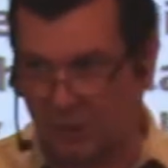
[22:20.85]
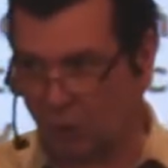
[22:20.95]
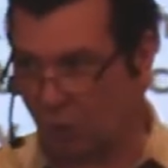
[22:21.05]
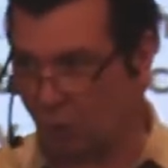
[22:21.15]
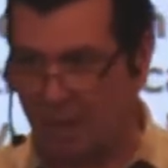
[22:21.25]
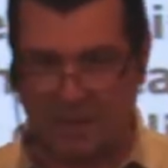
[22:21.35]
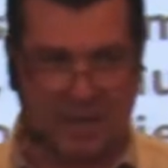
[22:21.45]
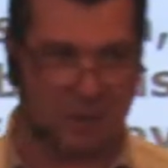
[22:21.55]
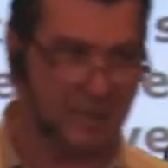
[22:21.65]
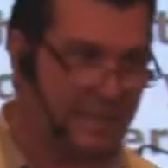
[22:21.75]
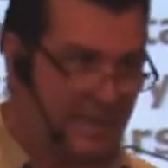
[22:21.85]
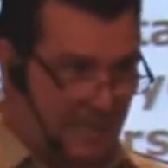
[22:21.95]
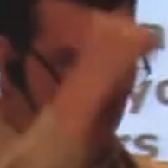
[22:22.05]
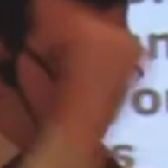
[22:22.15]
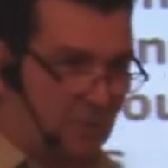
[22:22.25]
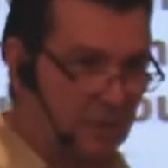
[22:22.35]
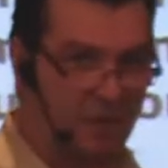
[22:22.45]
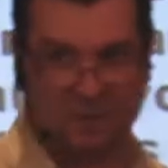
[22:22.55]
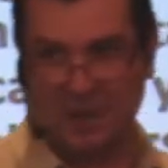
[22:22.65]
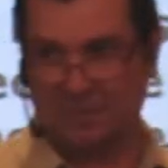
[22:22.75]
screaming out and cutting
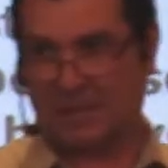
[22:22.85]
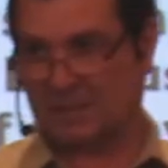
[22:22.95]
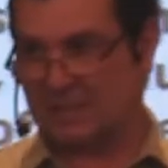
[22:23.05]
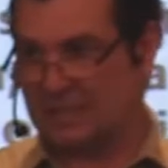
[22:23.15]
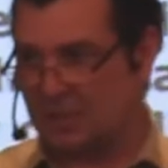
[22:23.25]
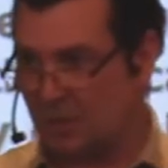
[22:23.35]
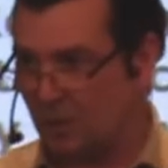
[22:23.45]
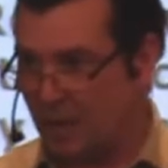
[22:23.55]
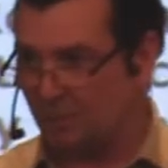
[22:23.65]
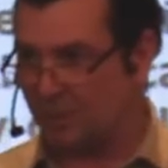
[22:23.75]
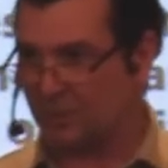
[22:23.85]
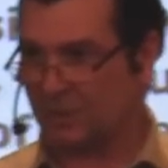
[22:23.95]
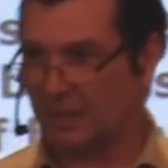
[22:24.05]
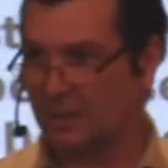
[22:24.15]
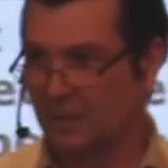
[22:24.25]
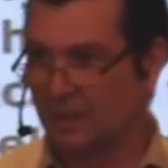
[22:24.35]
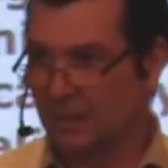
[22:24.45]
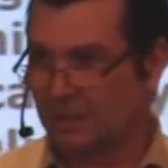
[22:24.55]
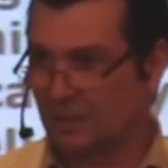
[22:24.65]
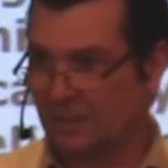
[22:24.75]
himself because he didn't know how else to,
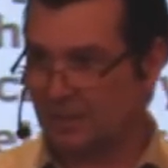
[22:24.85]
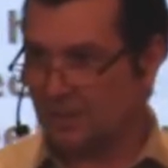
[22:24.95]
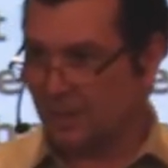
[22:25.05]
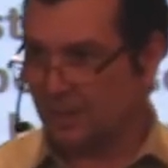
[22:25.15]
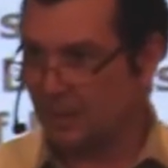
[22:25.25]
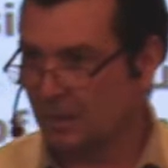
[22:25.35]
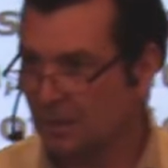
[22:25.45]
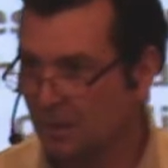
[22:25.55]
to let the,